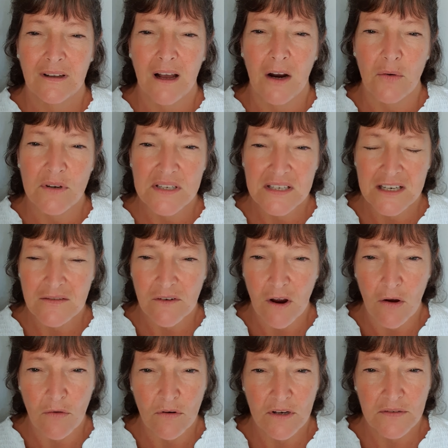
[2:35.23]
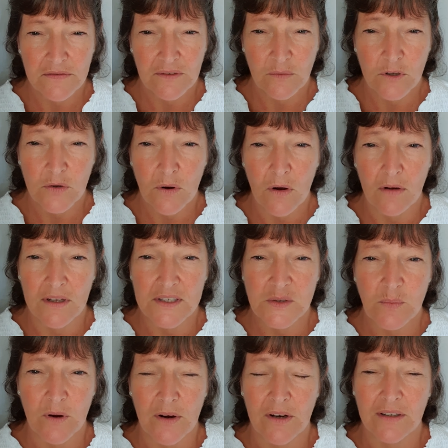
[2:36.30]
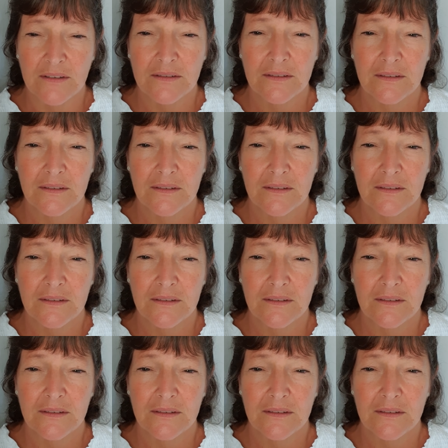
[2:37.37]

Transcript: I receive only from you, Holy Spirit.